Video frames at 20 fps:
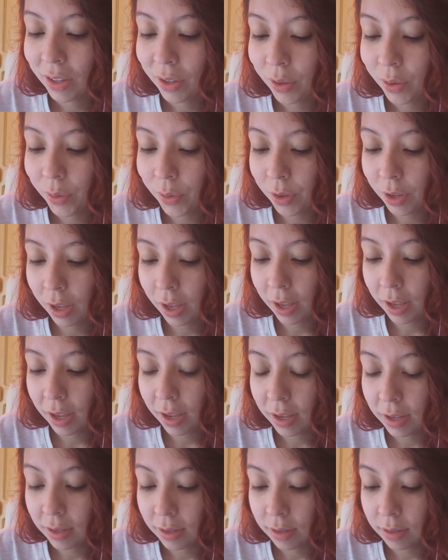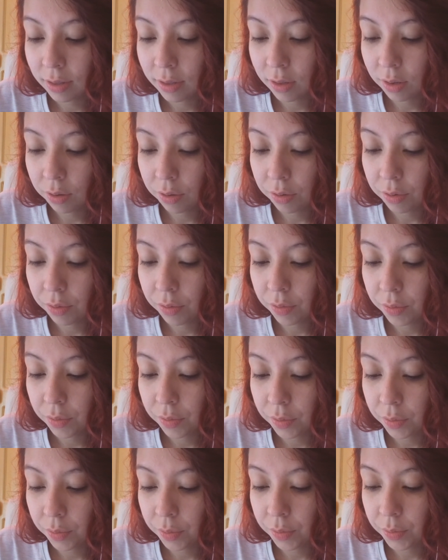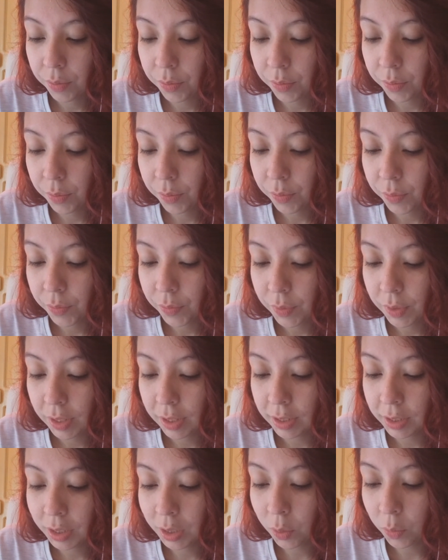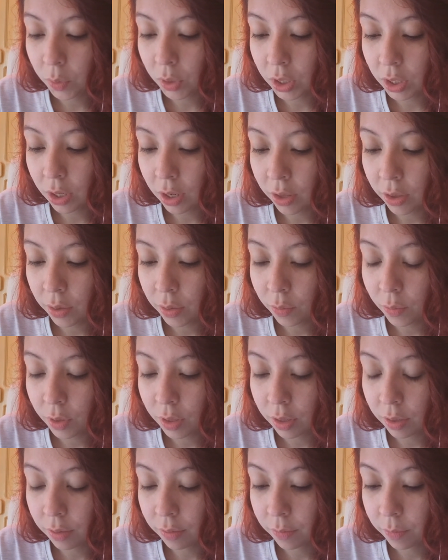Okay, so let's see which other one.